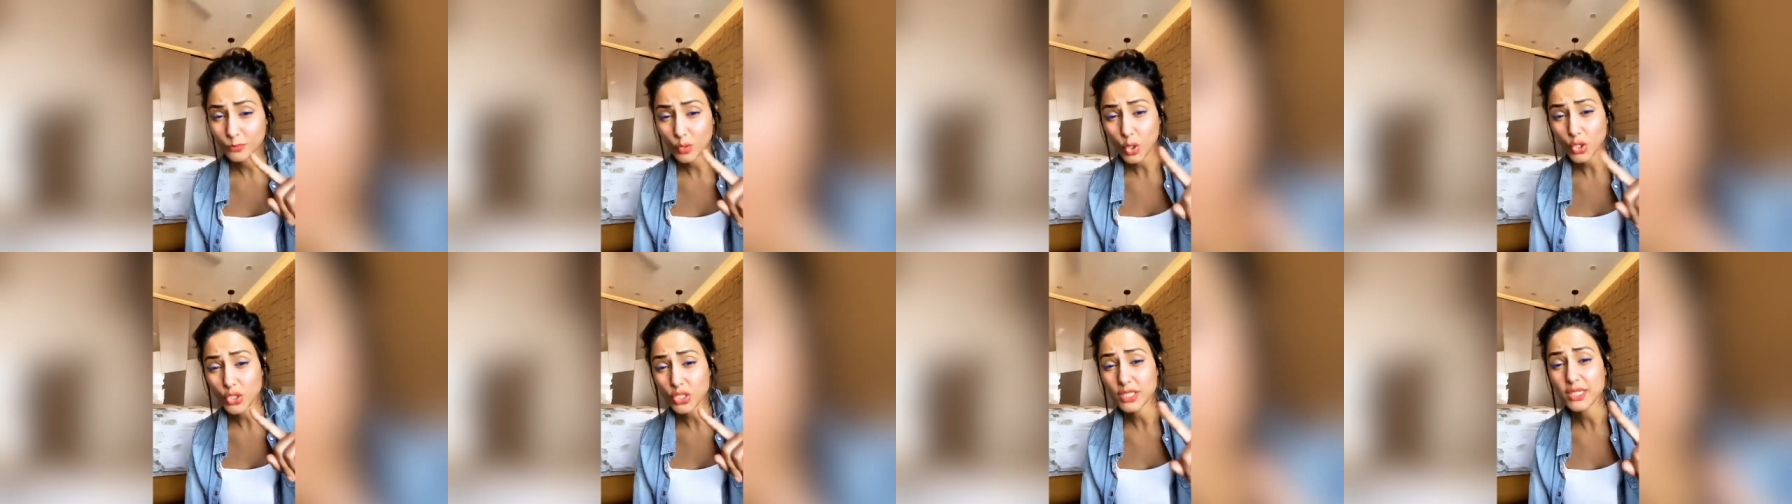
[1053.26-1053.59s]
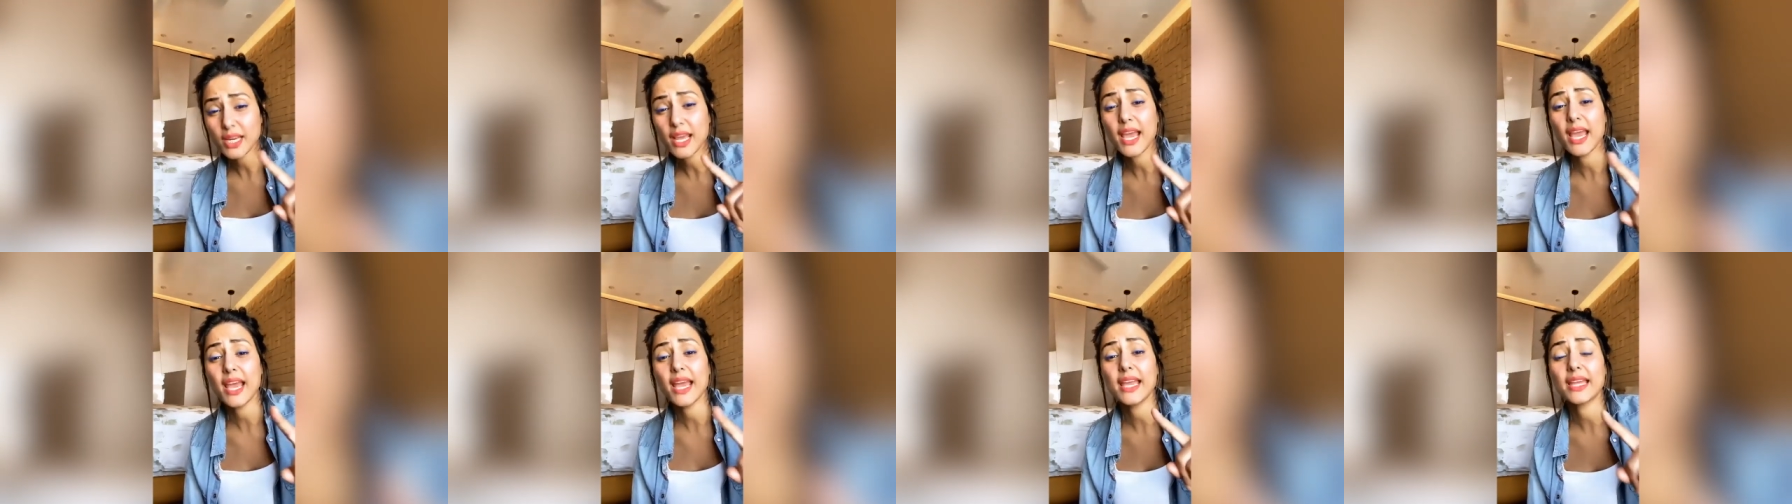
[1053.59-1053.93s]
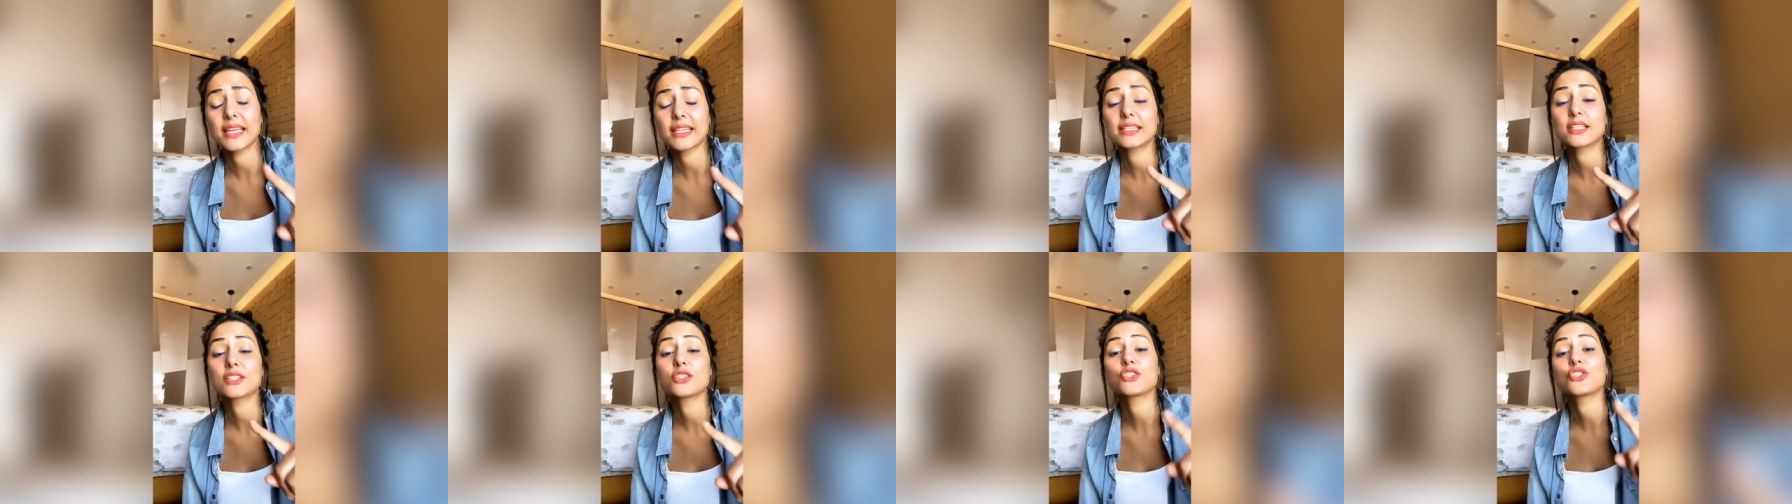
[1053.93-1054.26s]
Not in
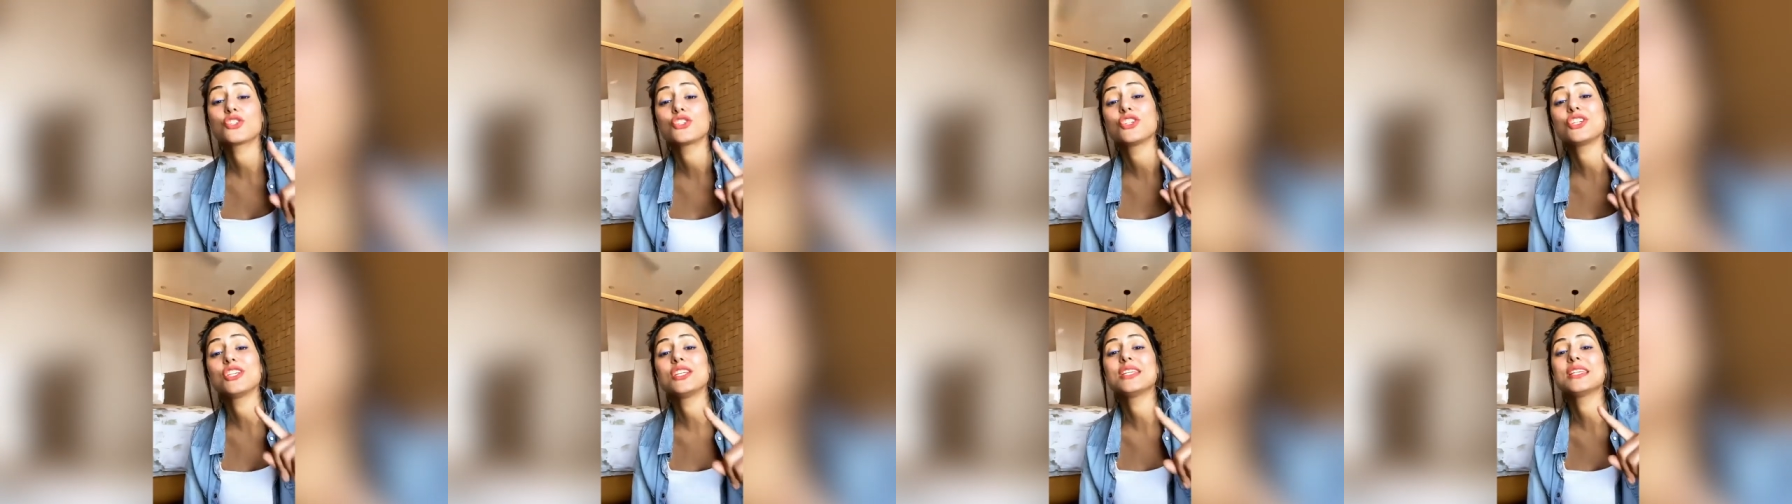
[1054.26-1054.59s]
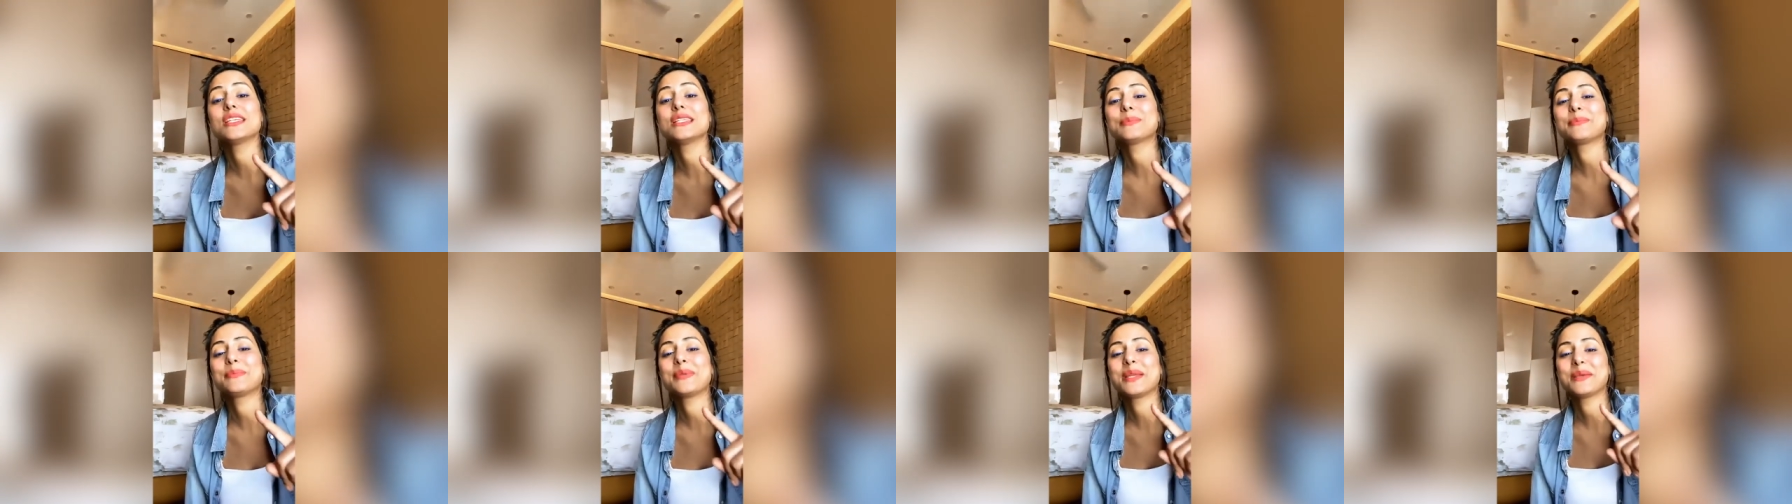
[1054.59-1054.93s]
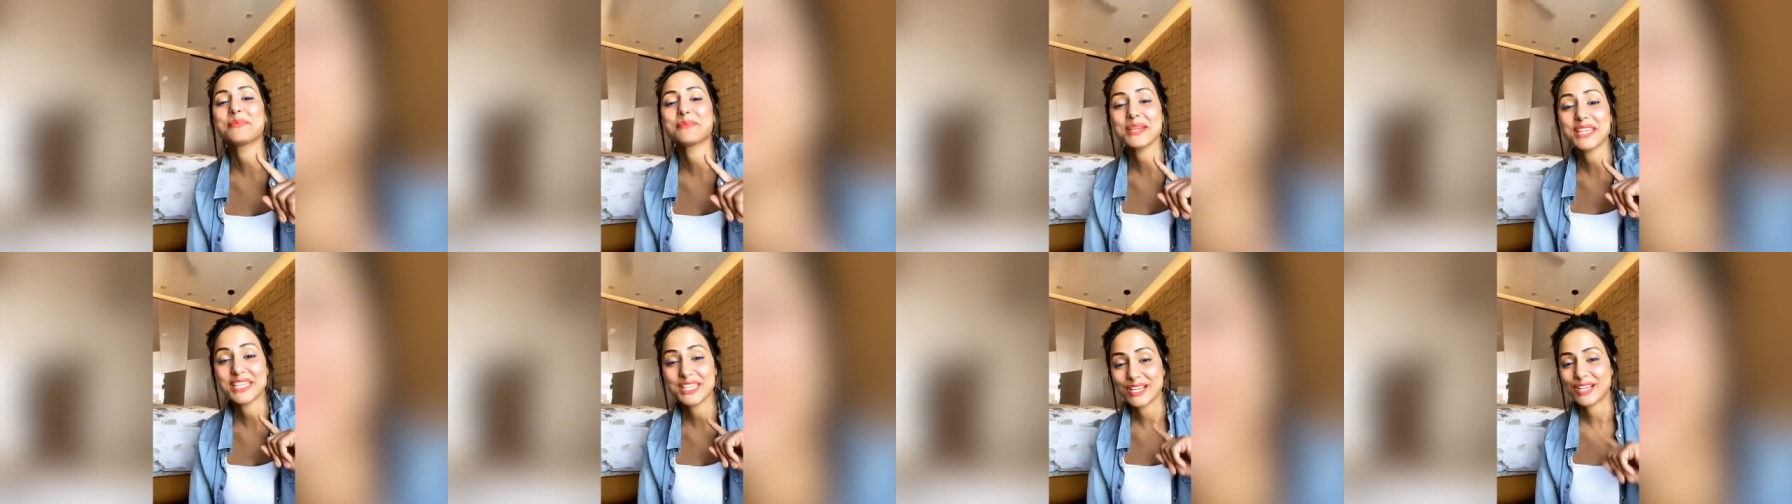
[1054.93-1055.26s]
Hacked. She is
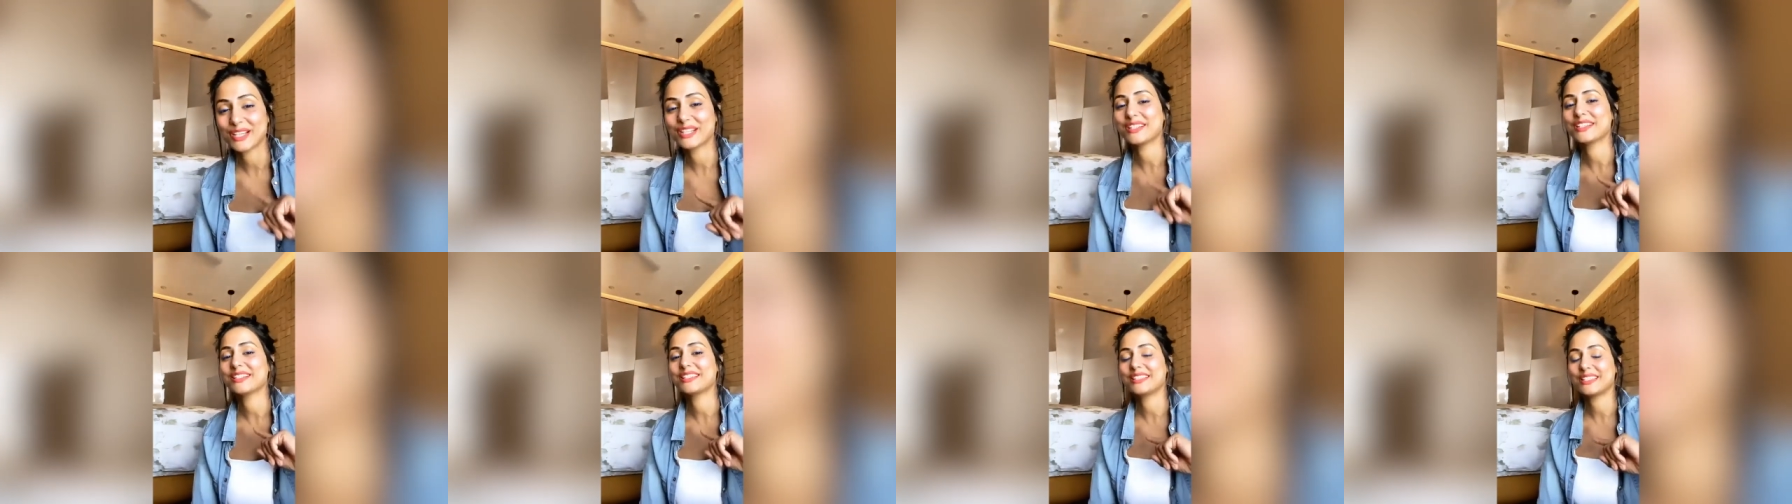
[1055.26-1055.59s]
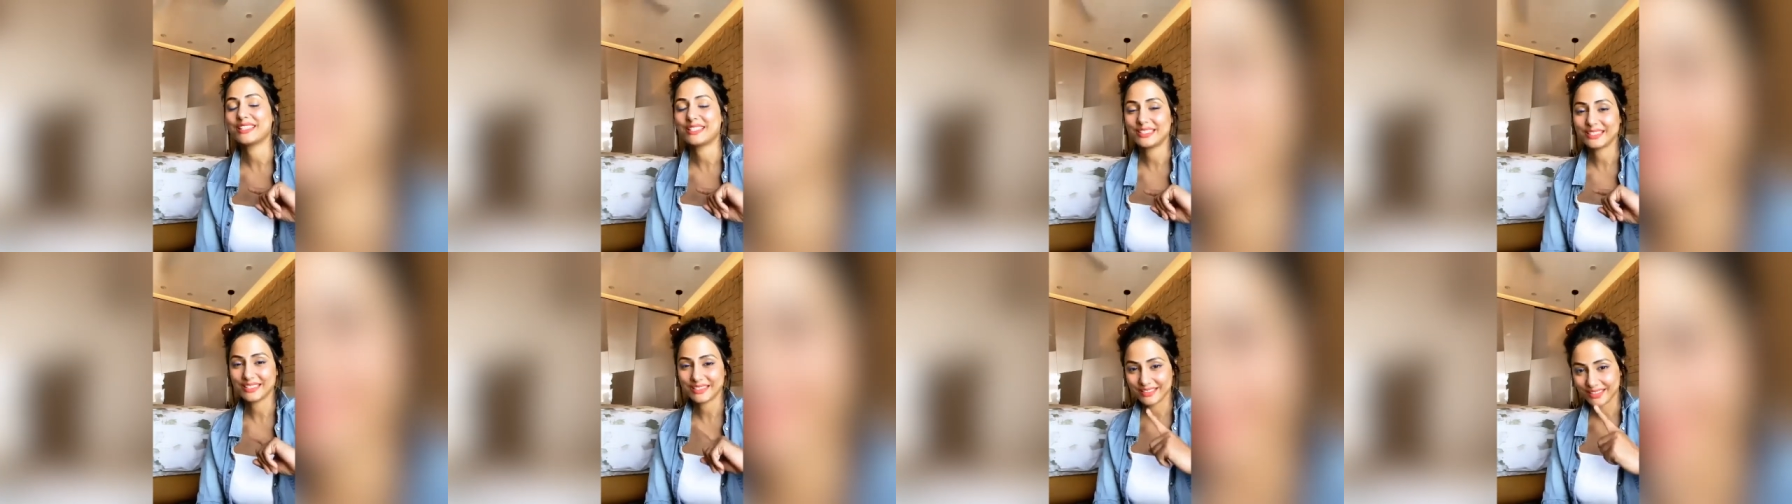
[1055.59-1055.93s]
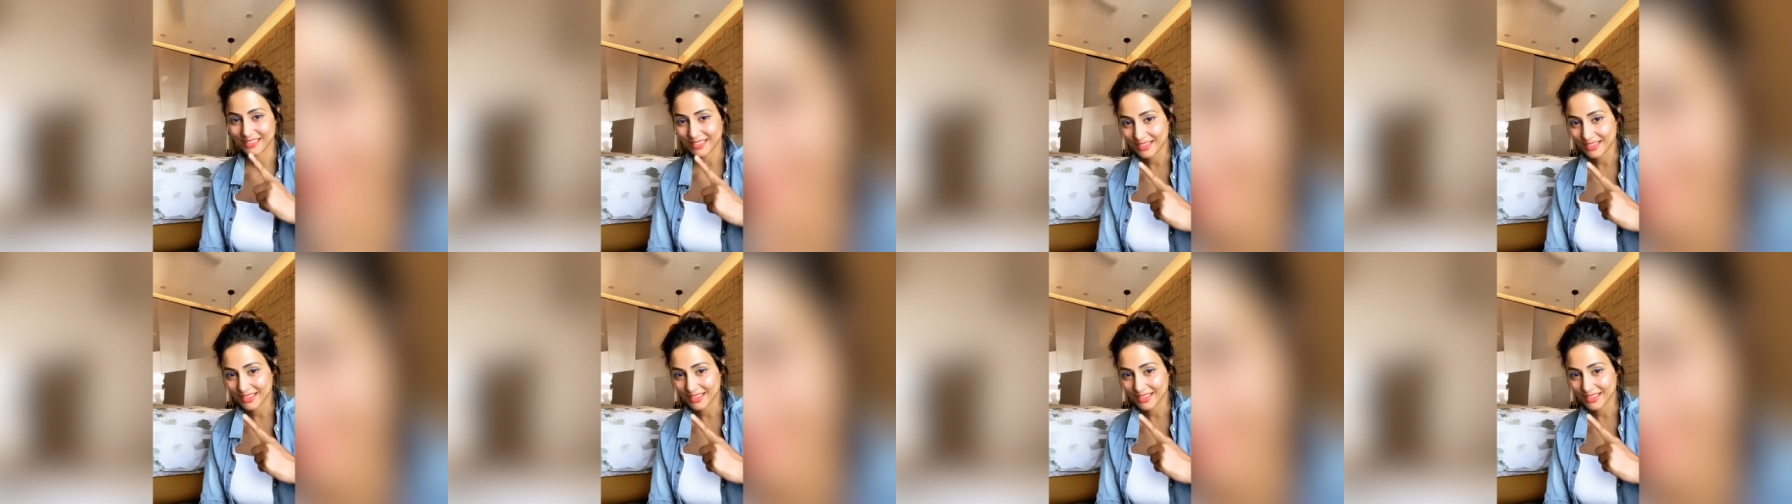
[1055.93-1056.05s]
playing my younger sister